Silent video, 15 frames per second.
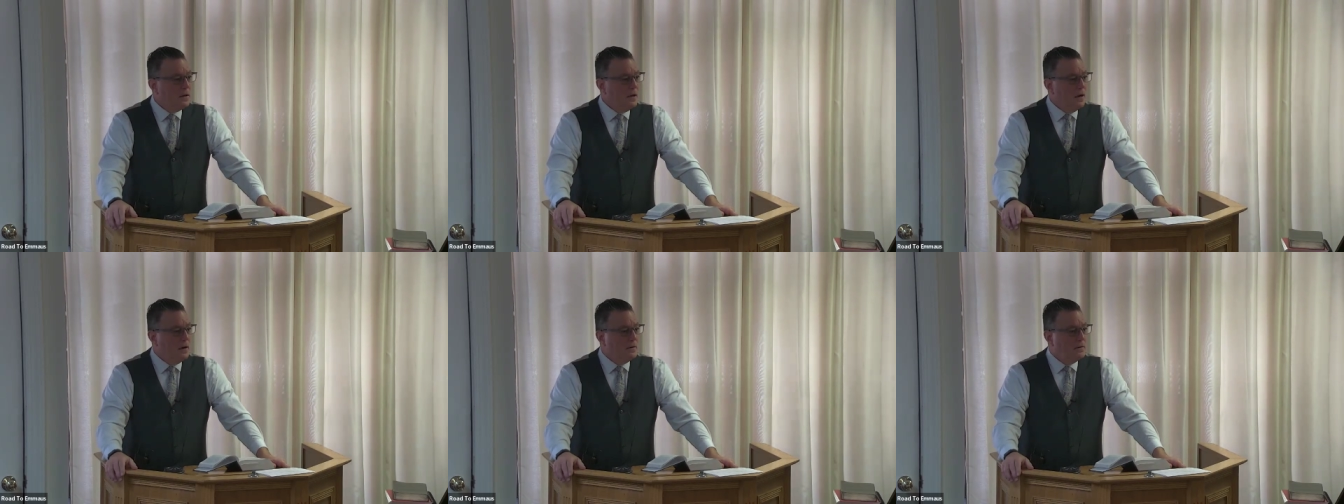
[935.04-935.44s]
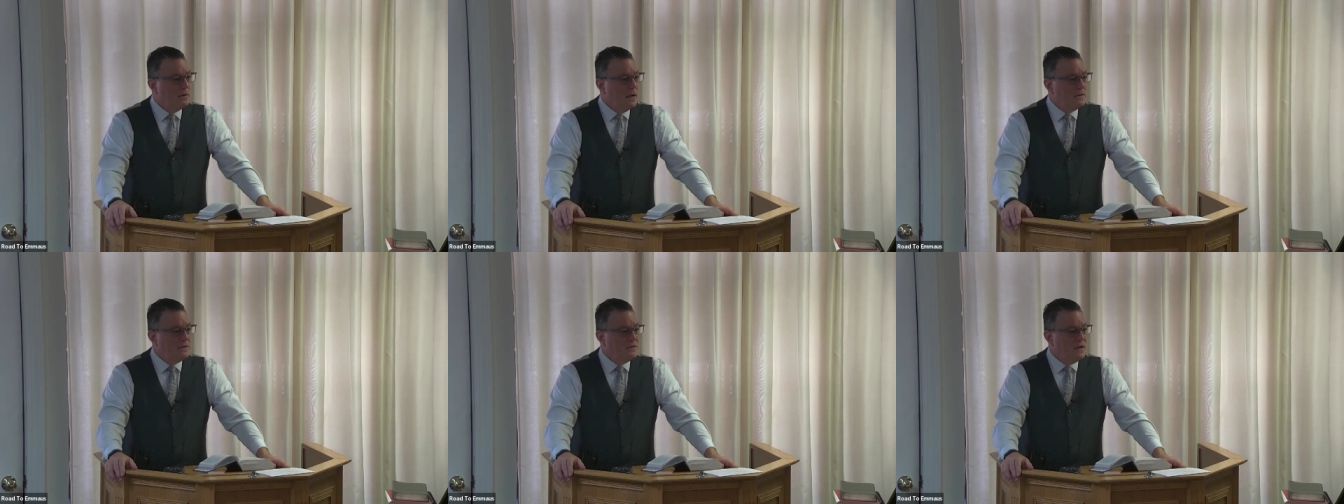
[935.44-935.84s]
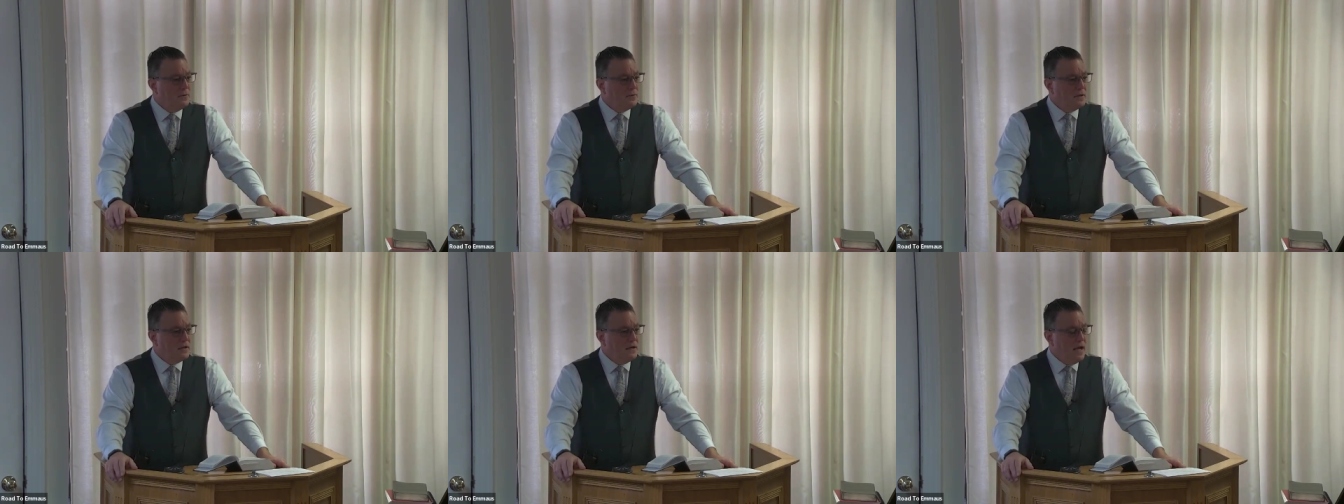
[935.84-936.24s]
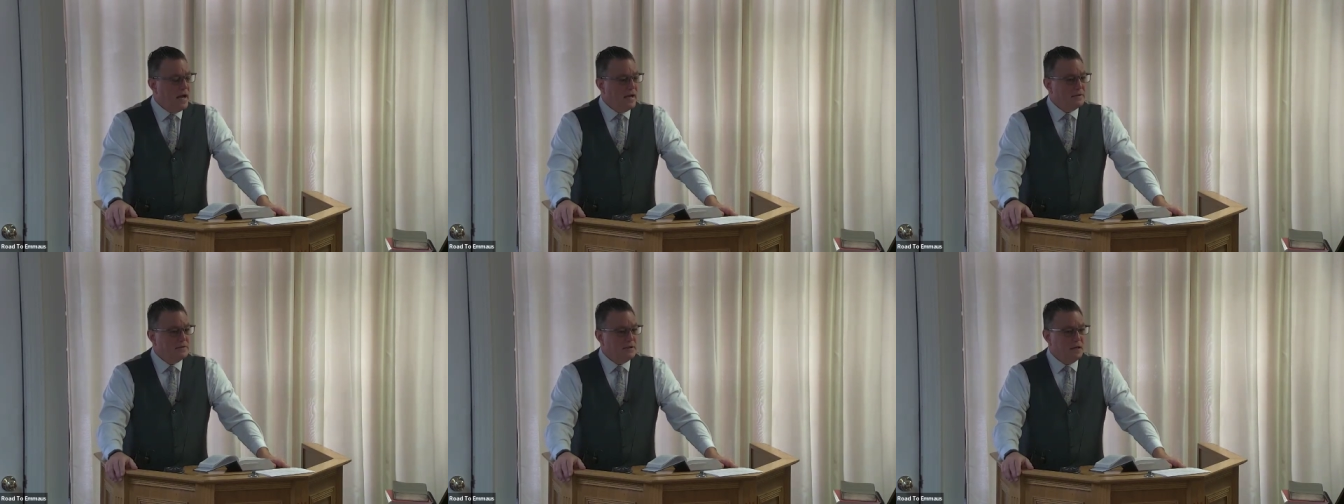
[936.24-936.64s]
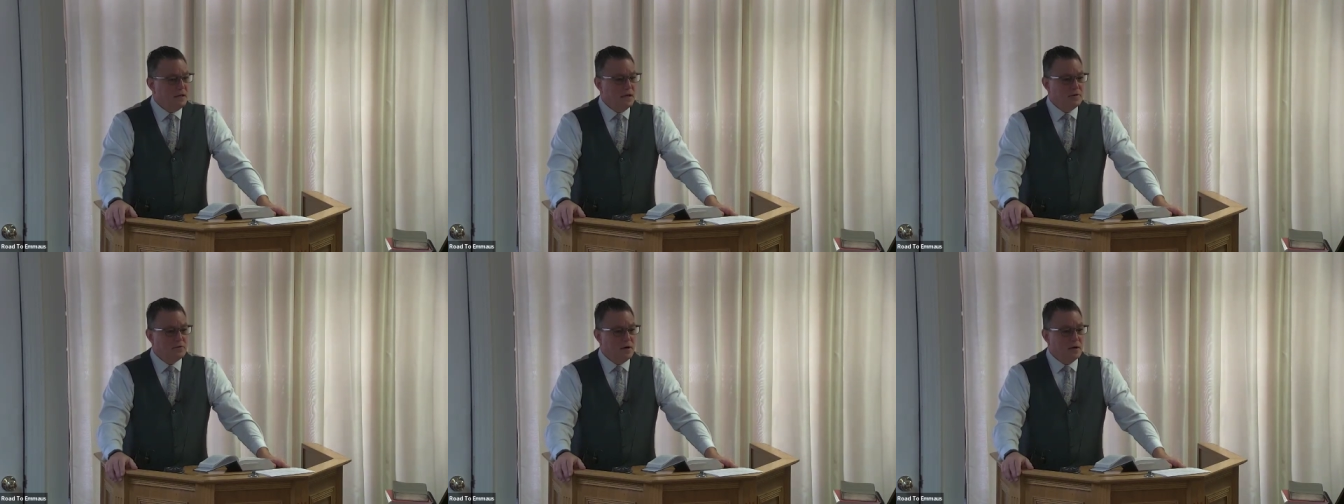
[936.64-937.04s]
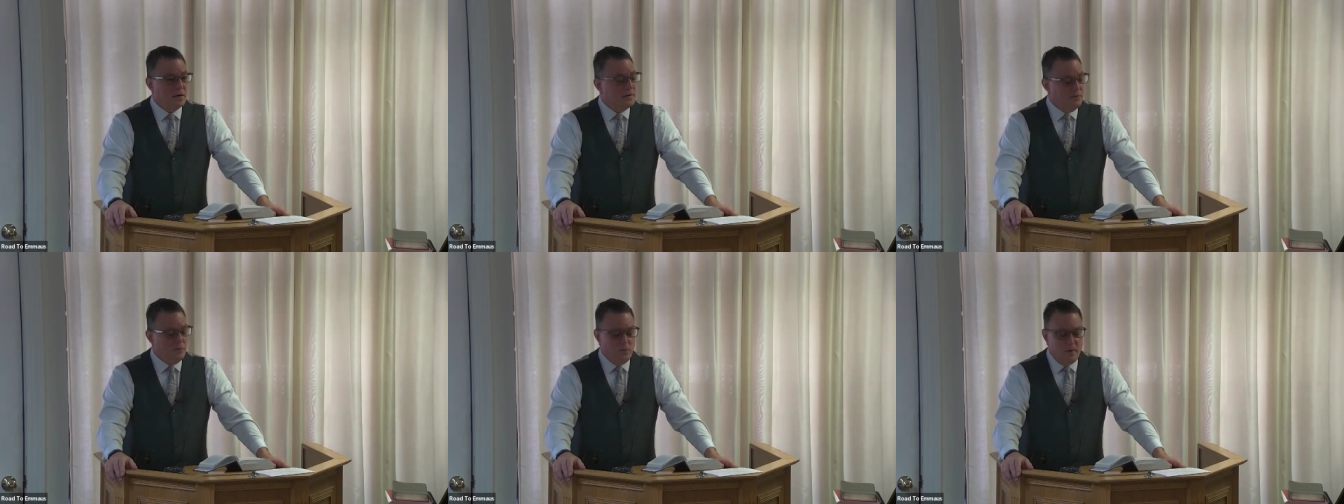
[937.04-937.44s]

you know, and sit with the guys and get drunk.